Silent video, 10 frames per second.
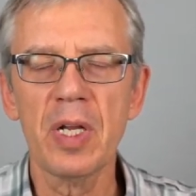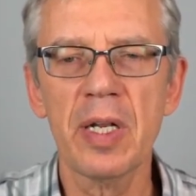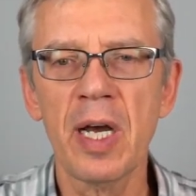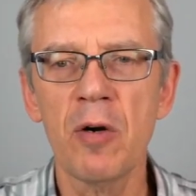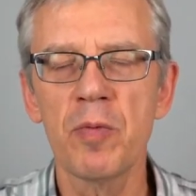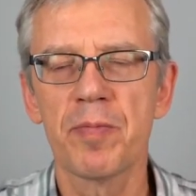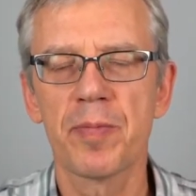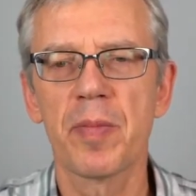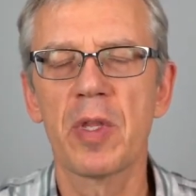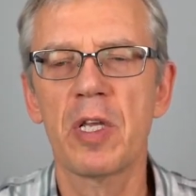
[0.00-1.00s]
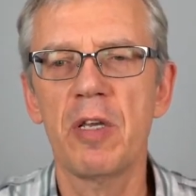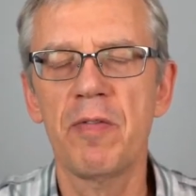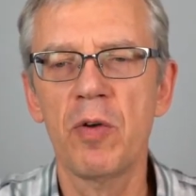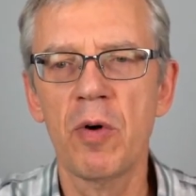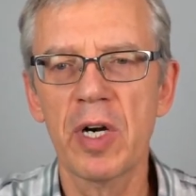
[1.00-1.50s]
Now,
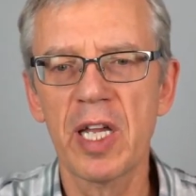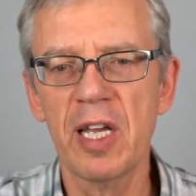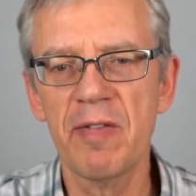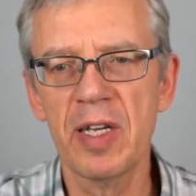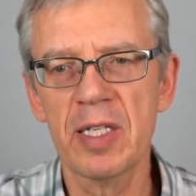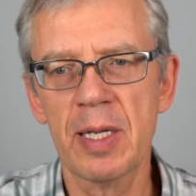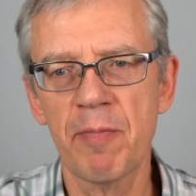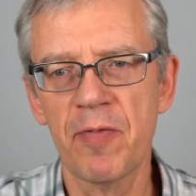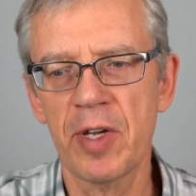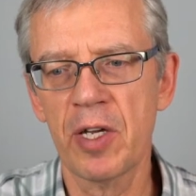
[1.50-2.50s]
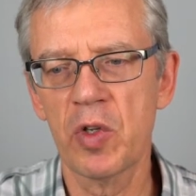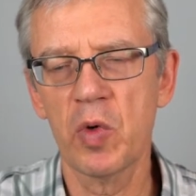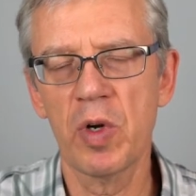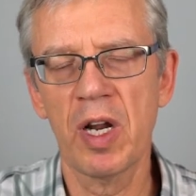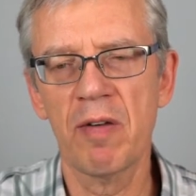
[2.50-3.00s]
if you are giving something
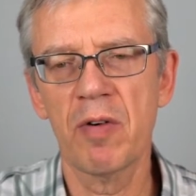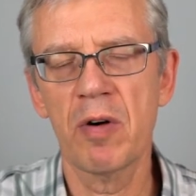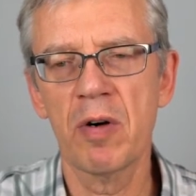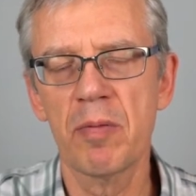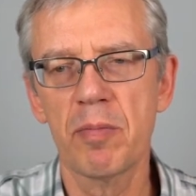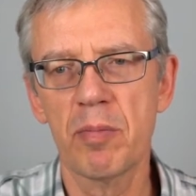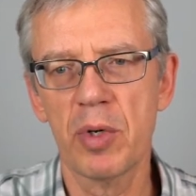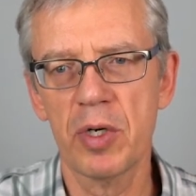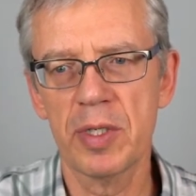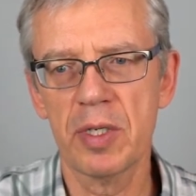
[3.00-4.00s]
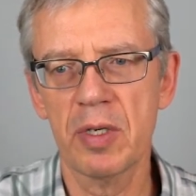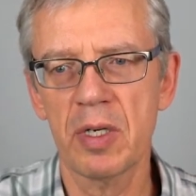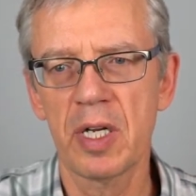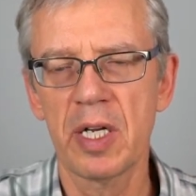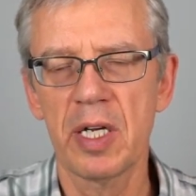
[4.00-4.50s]
to another person,